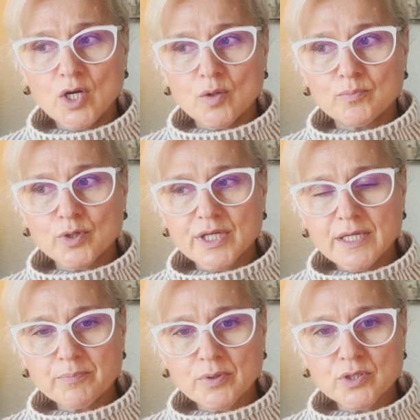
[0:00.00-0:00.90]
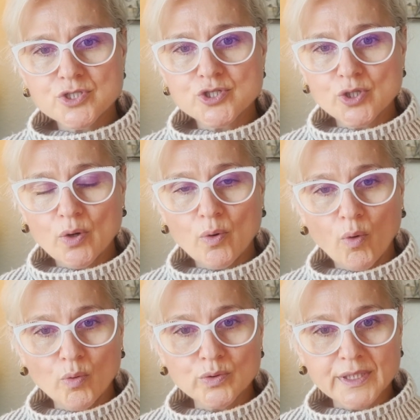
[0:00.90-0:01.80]
bookkeepers know
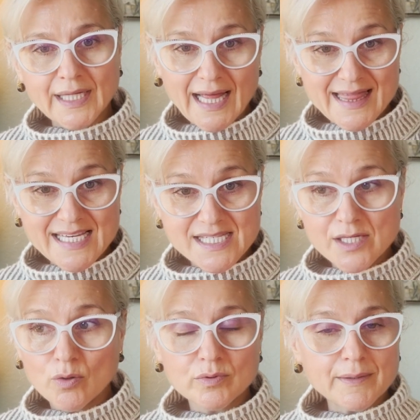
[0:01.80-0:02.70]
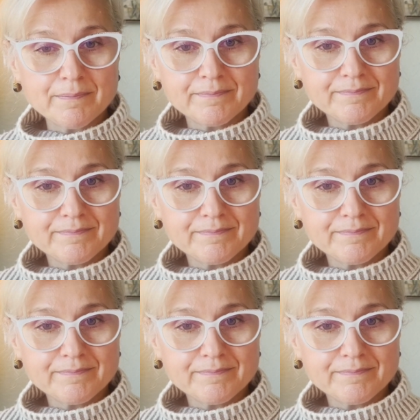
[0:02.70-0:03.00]
only and they see only